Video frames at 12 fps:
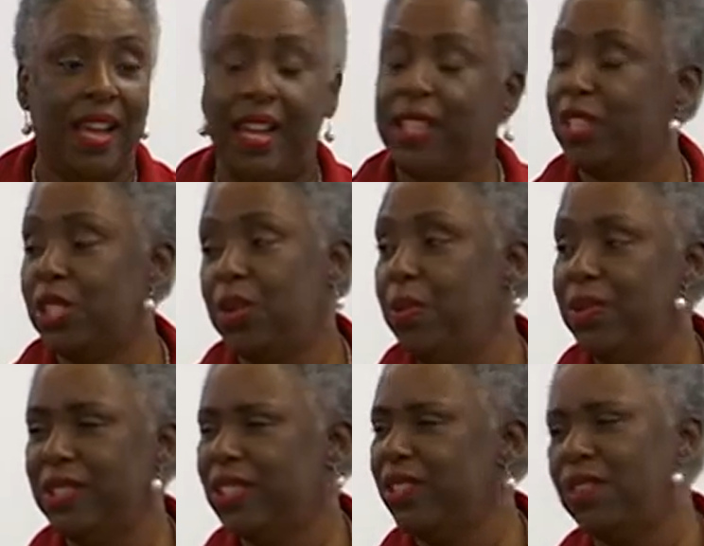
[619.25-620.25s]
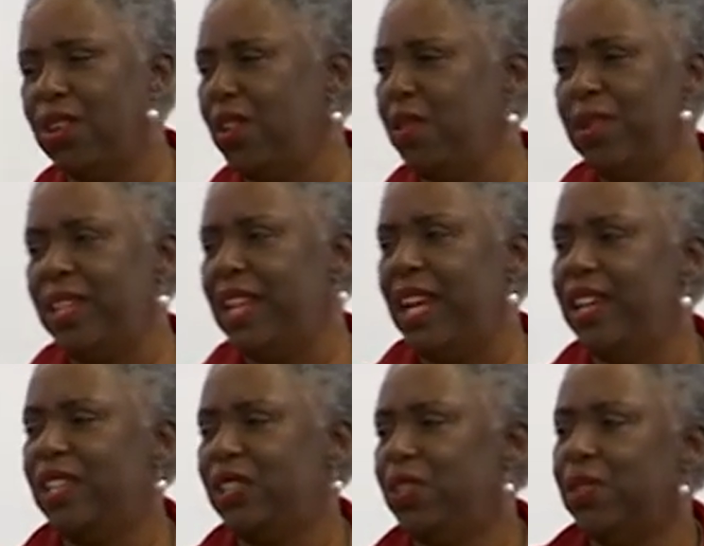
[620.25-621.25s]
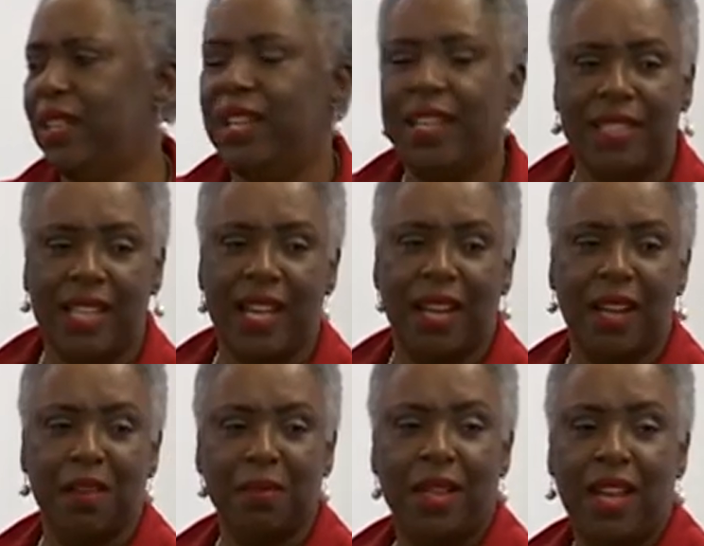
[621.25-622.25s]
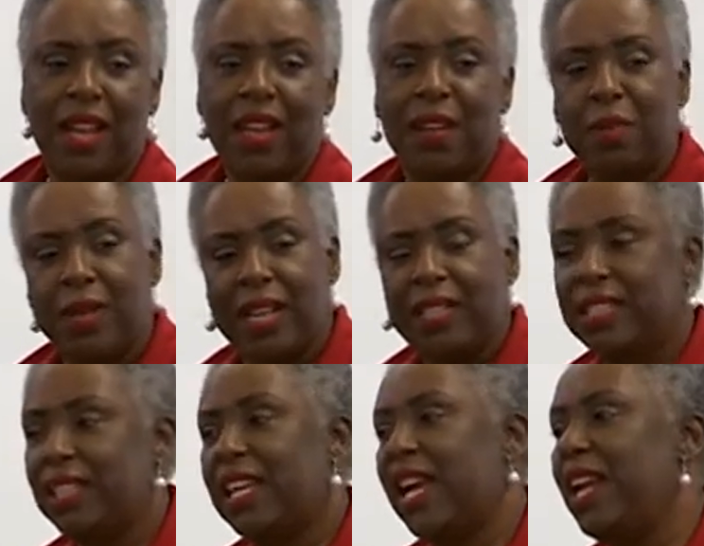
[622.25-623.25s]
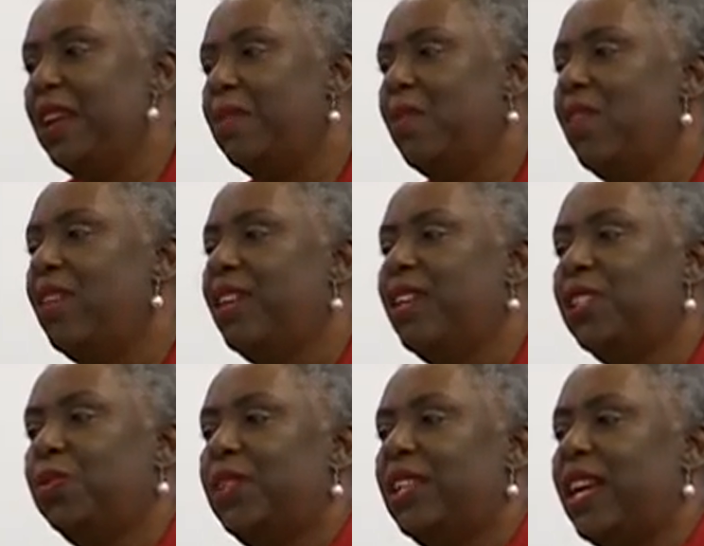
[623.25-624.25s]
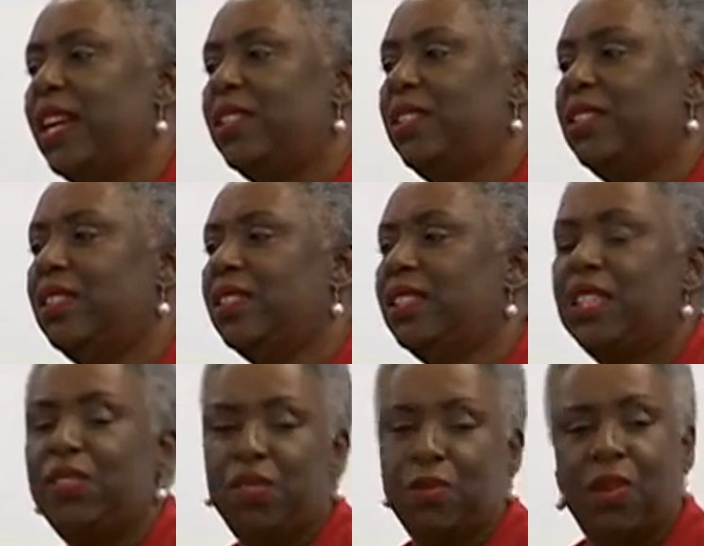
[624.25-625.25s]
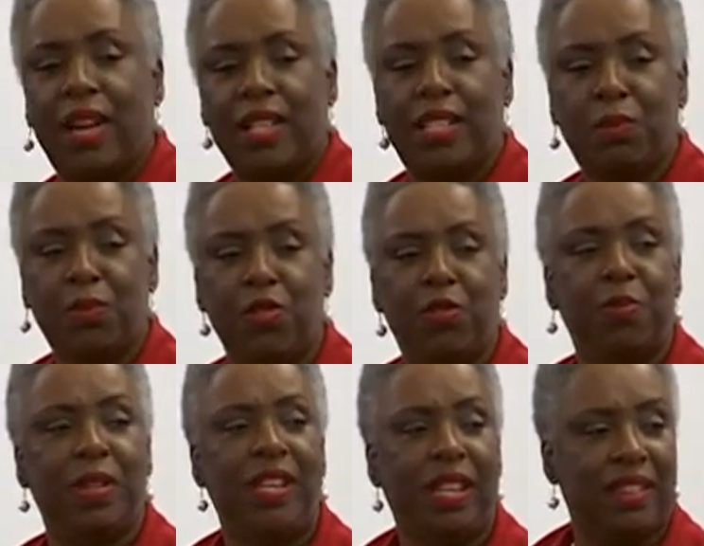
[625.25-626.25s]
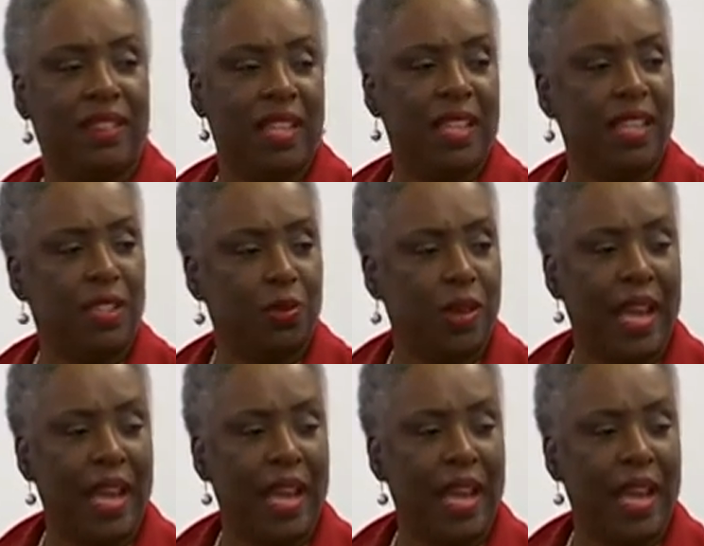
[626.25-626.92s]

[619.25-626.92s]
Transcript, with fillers: And so it was glory days during that time. But as it came on, as we got to the civil rights movement and things were